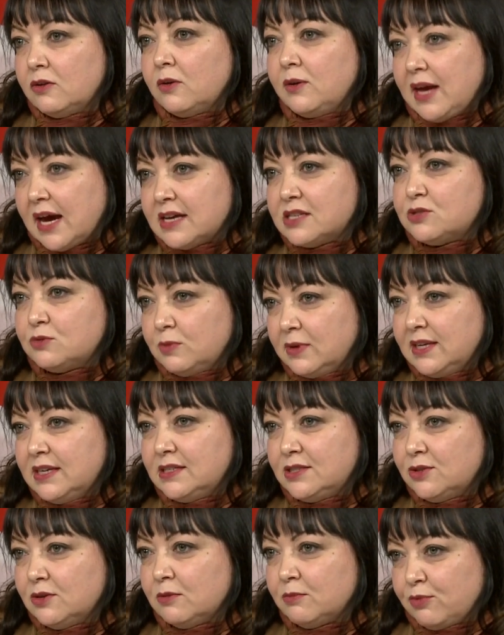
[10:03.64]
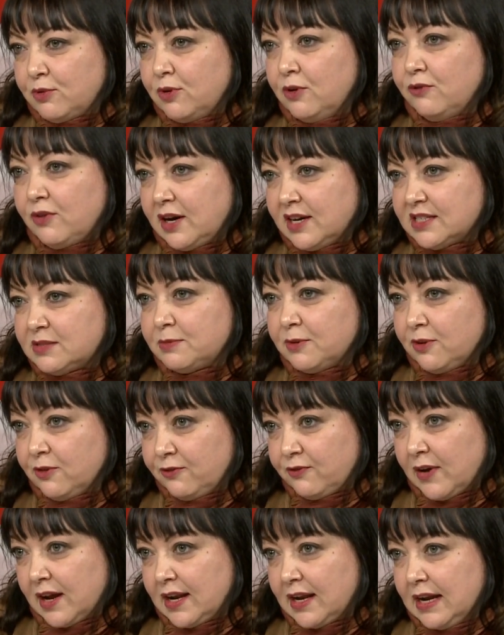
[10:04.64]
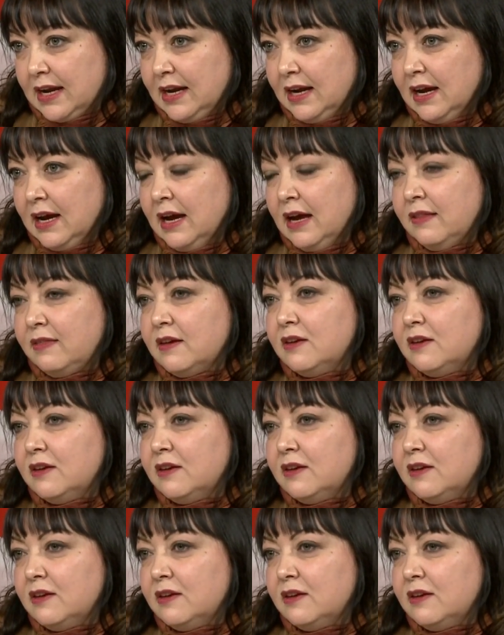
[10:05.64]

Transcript: So yes, we need to improve hospital funding.